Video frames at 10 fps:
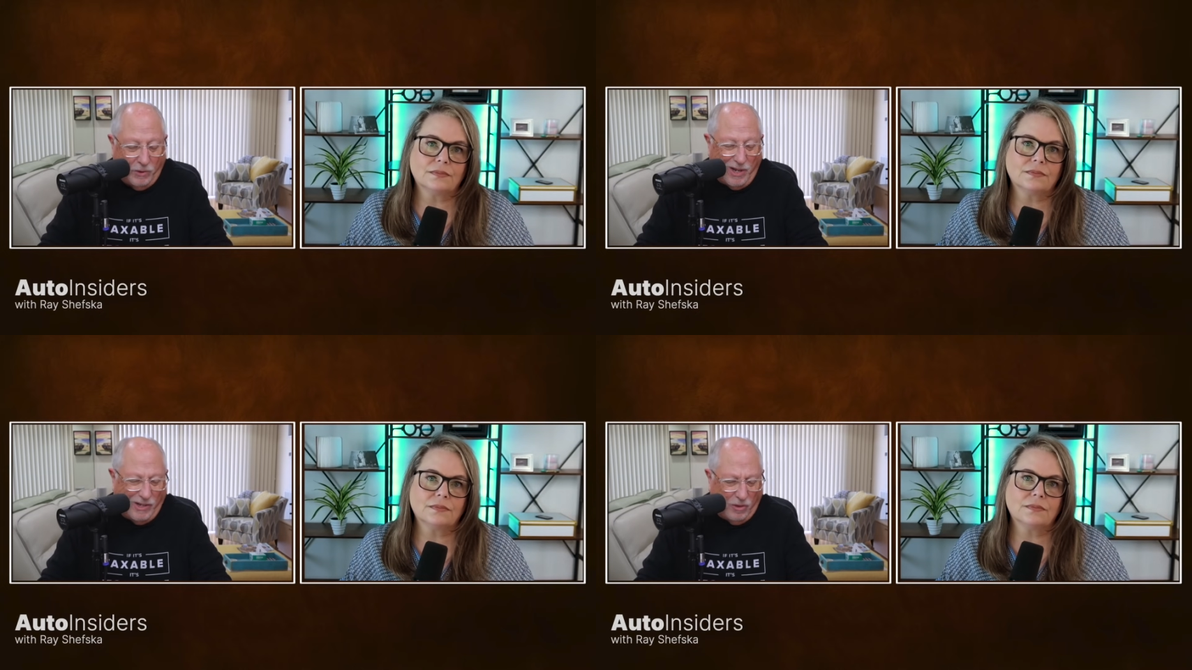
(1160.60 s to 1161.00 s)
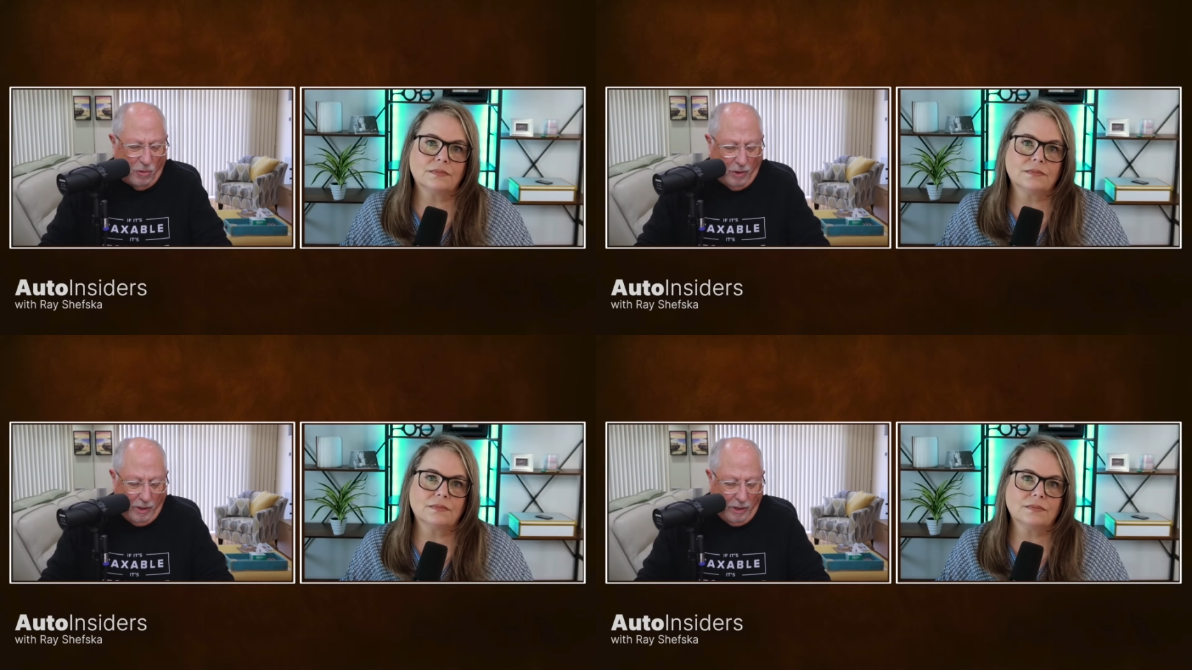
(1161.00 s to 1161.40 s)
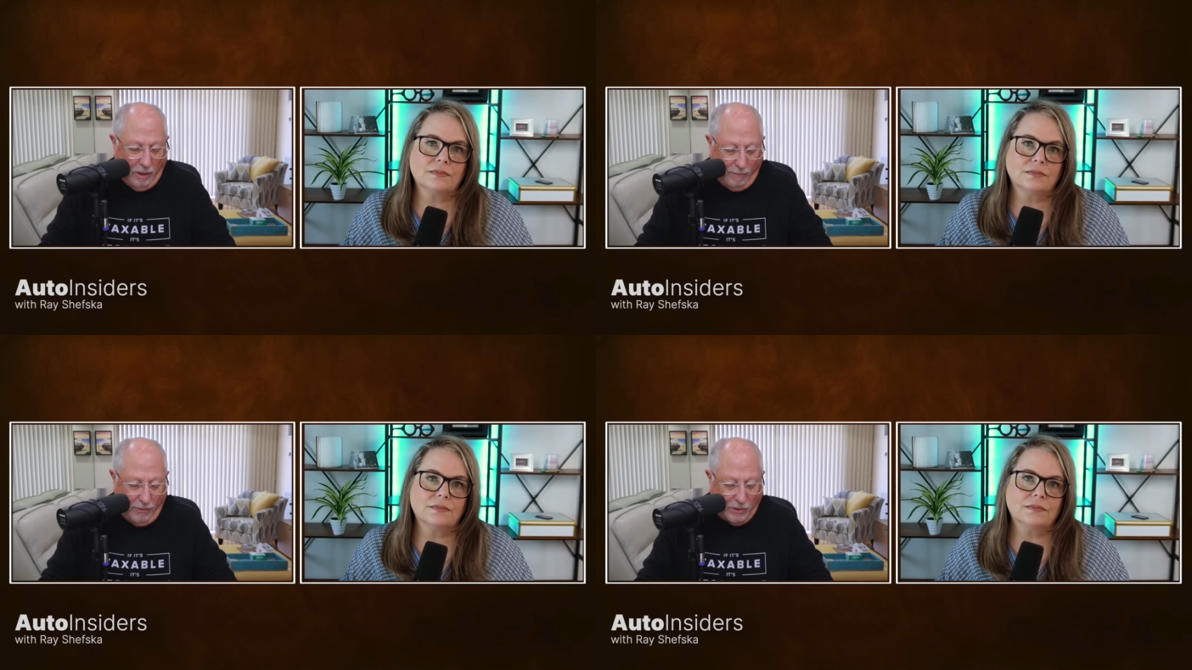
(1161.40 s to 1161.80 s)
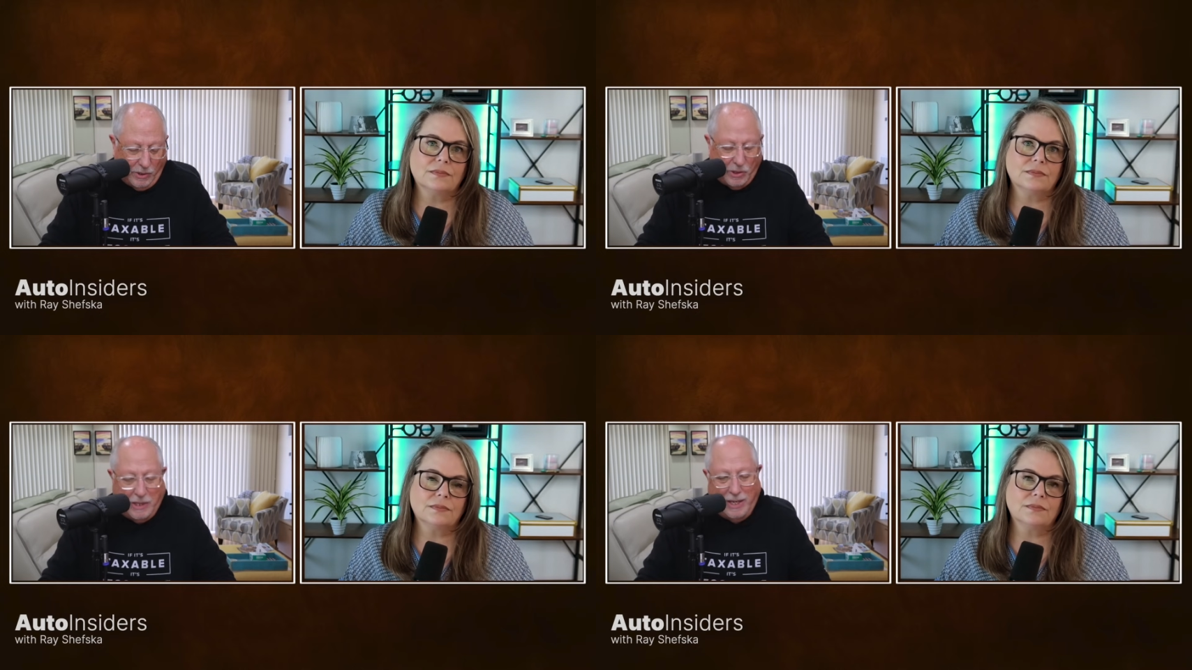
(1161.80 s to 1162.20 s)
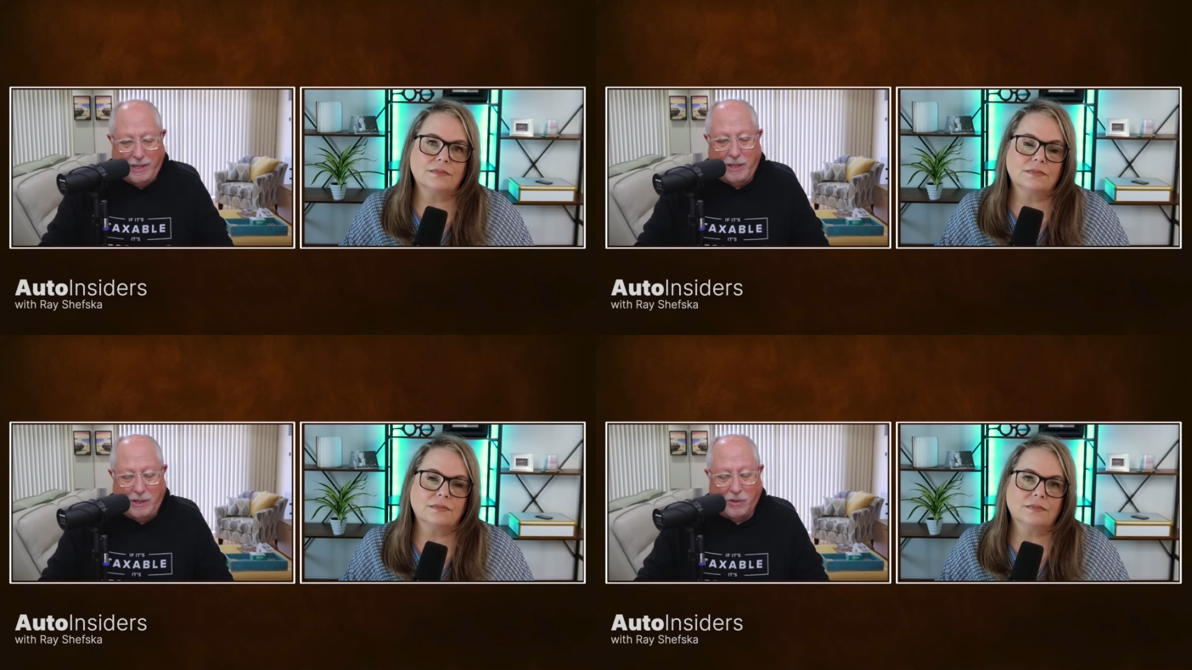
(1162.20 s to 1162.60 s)
Speaker 1: i started in the business in
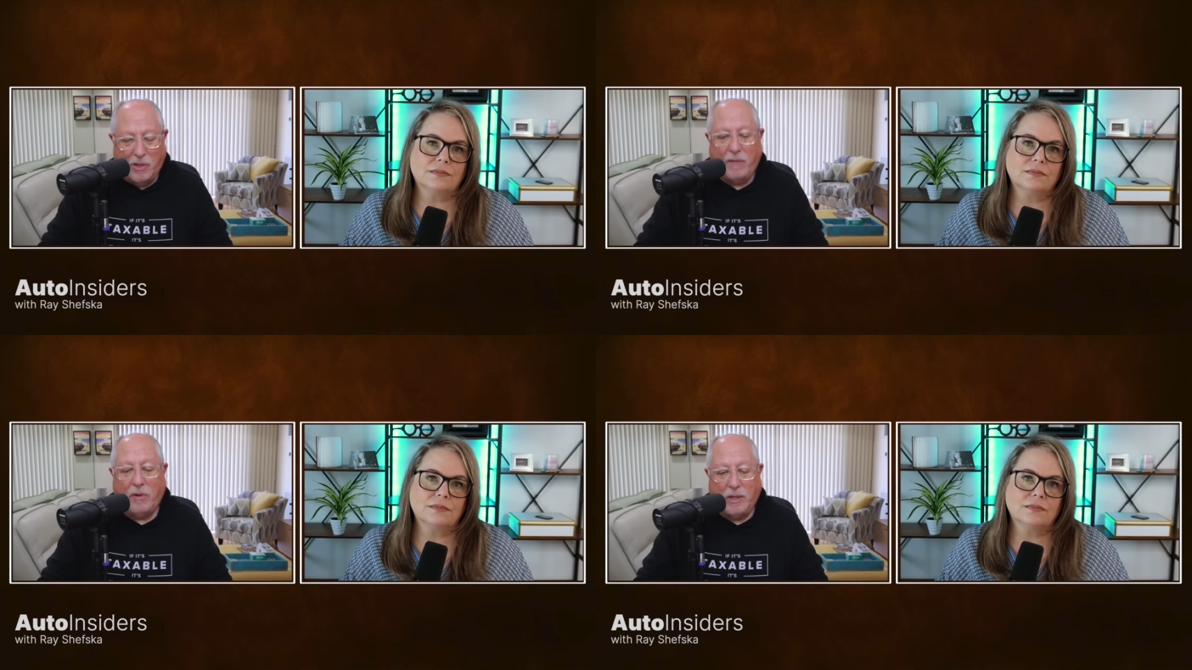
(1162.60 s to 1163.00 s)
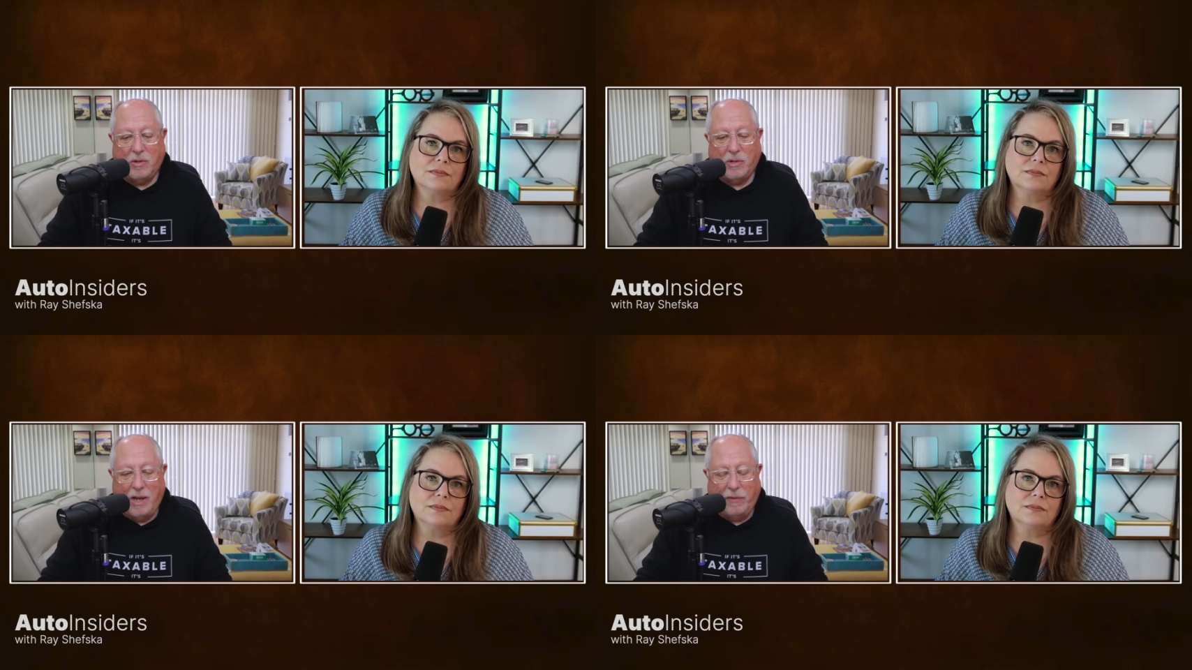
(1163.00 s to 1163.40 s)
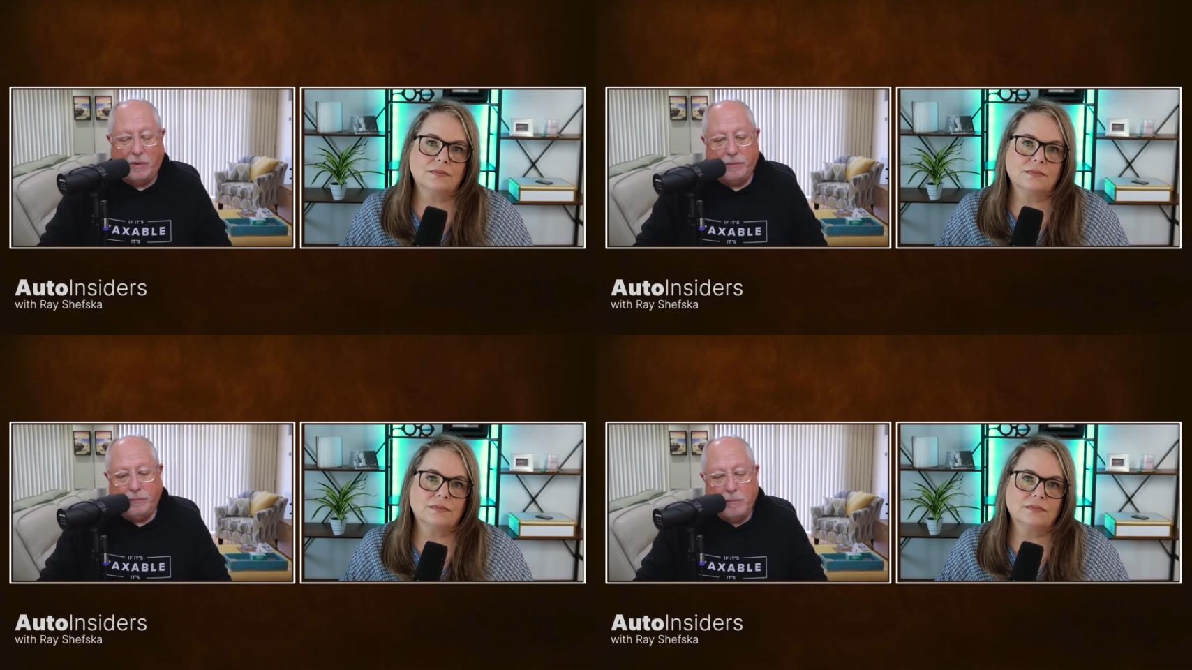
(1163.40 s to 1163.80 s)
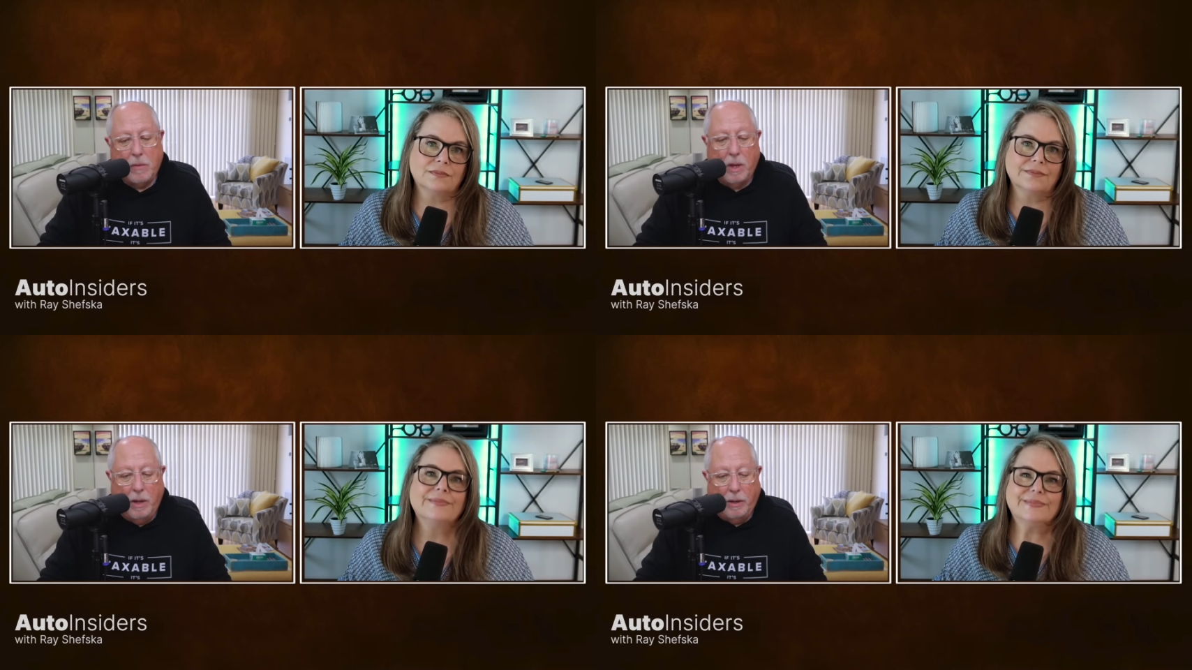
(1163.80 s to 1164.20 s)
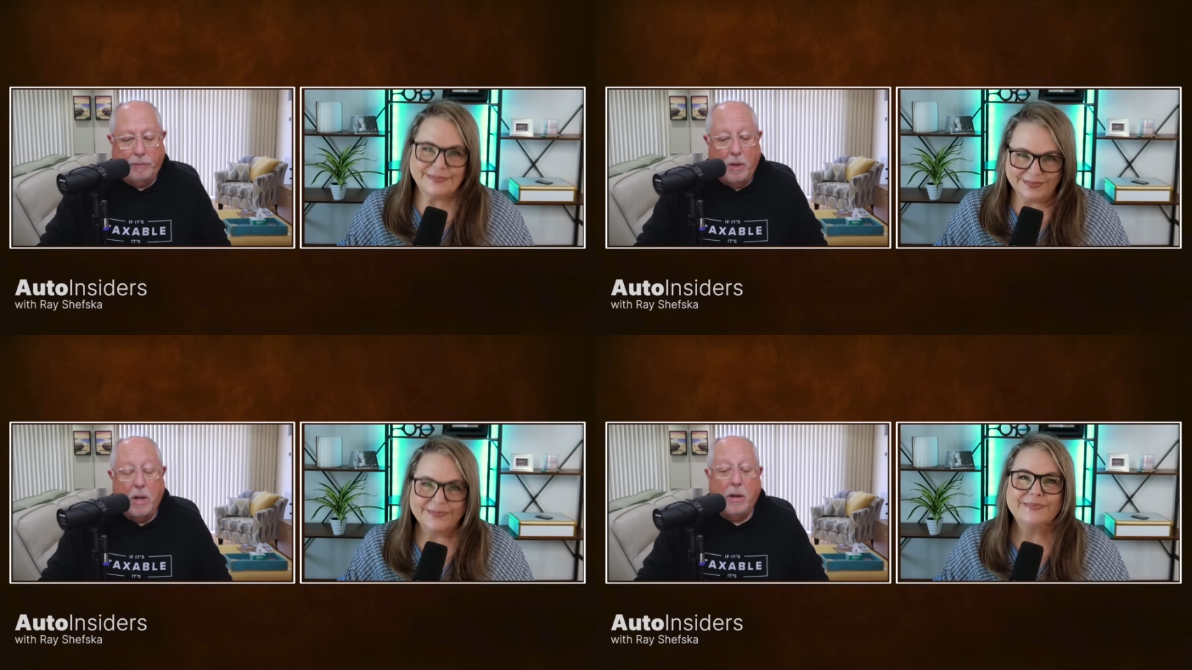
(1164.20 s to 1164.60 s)
1977 um,